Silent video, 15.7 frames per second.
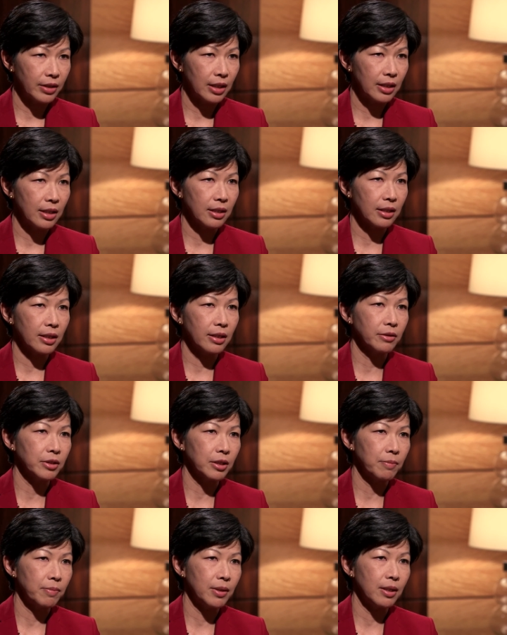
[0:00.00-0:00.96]
And I think the
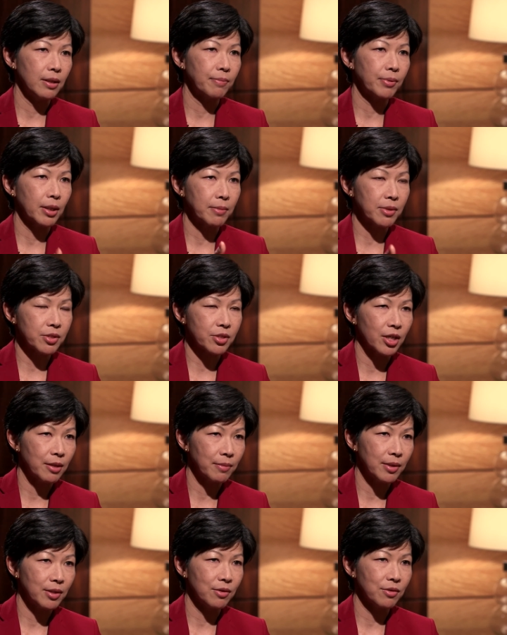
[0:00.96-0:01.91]
LDP, Prime Minister
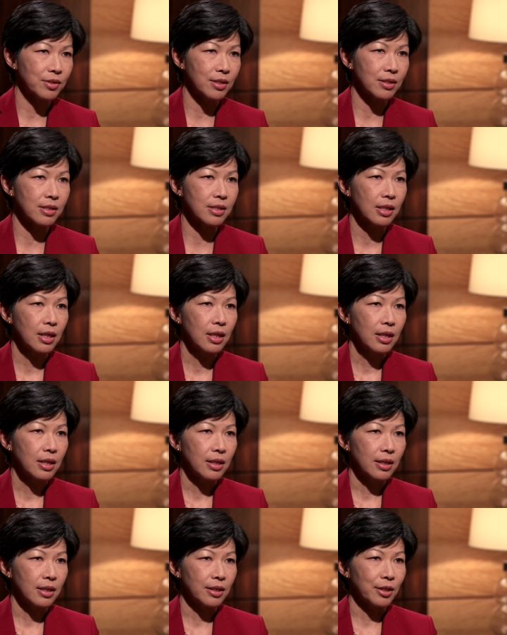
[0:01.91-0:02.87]
Abe uses
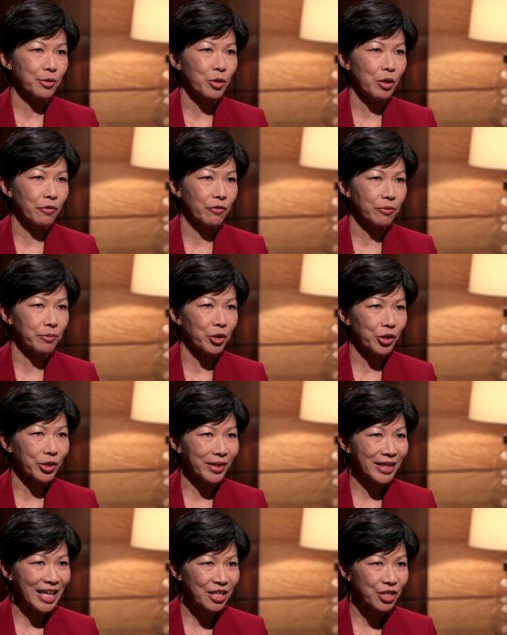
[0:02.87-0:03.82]
uh, the quote from
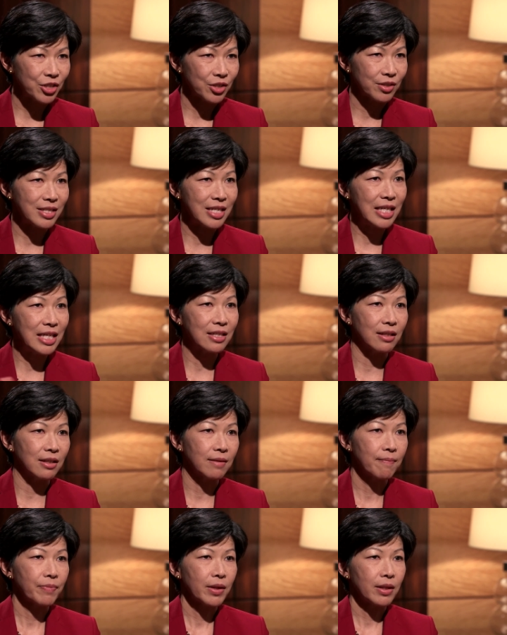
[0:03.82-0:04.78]
Margaret Thatcher,
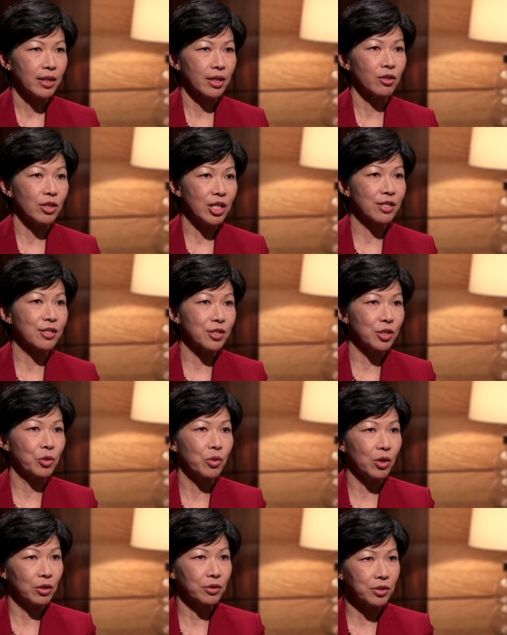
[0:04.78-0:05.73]
Tina, there is
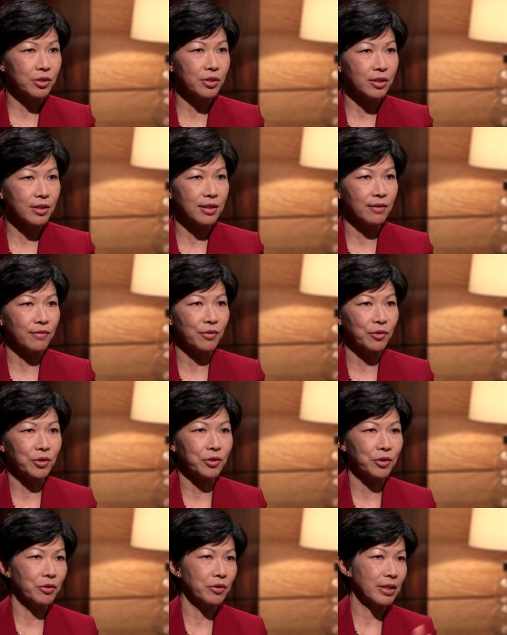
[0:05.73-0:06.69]
no alternative. Or
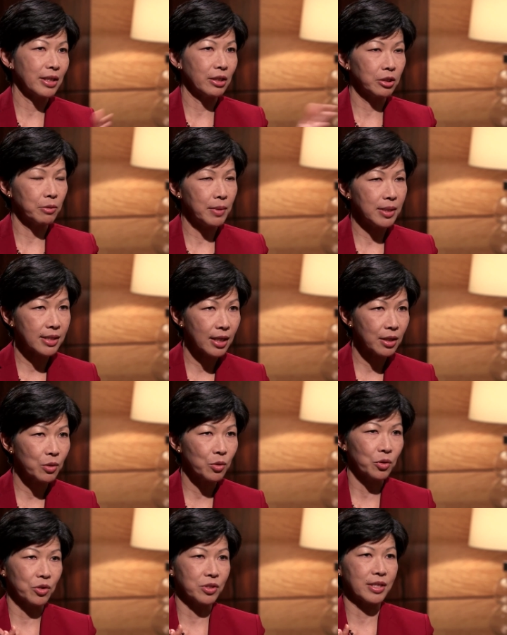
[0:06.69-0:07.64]
you go to the LDP's
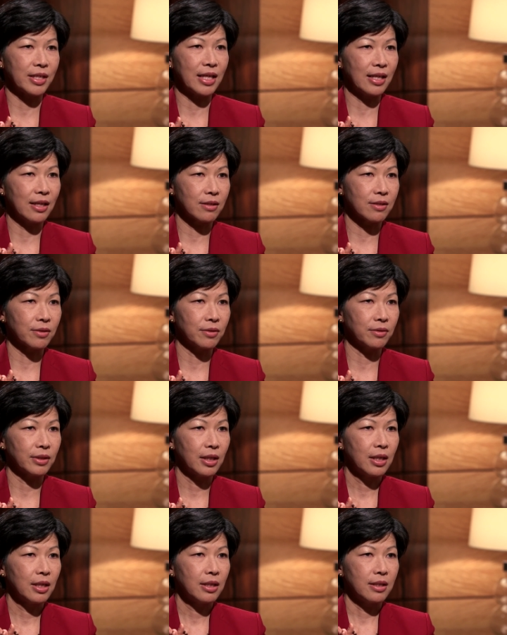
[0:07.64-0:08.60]
headquarters and I get
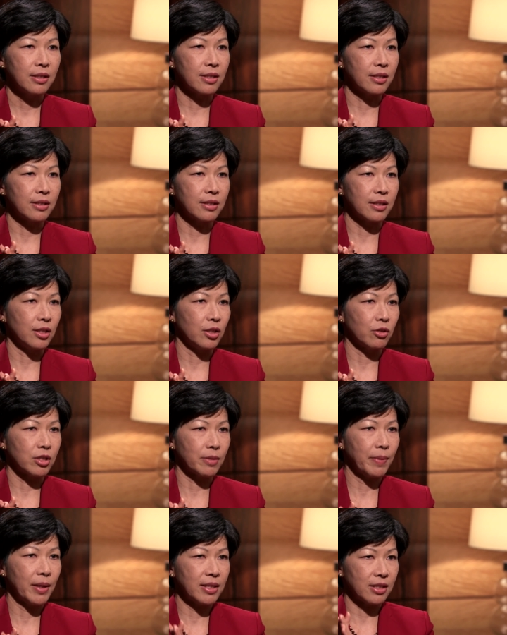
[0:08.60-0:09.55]
told, this is, you know,
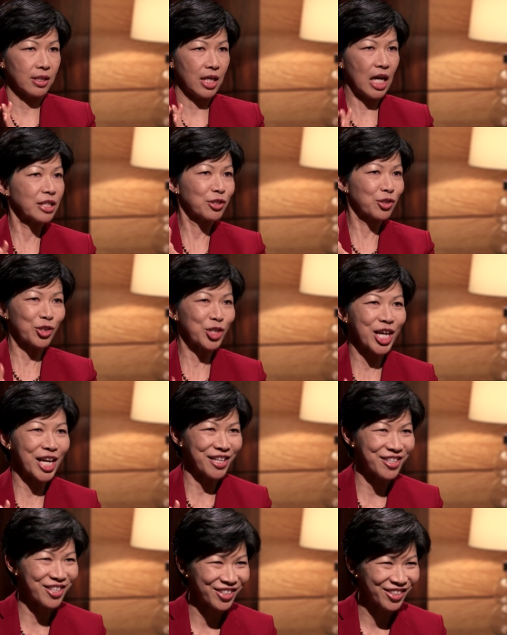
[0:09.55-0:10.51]
Japan's last
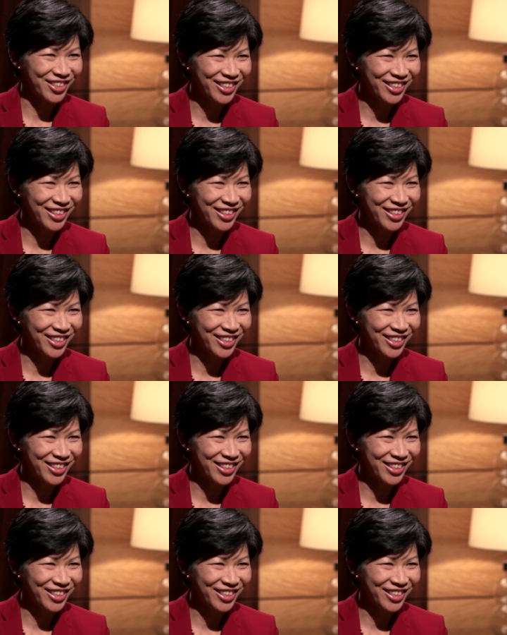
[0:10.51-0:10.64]
chance.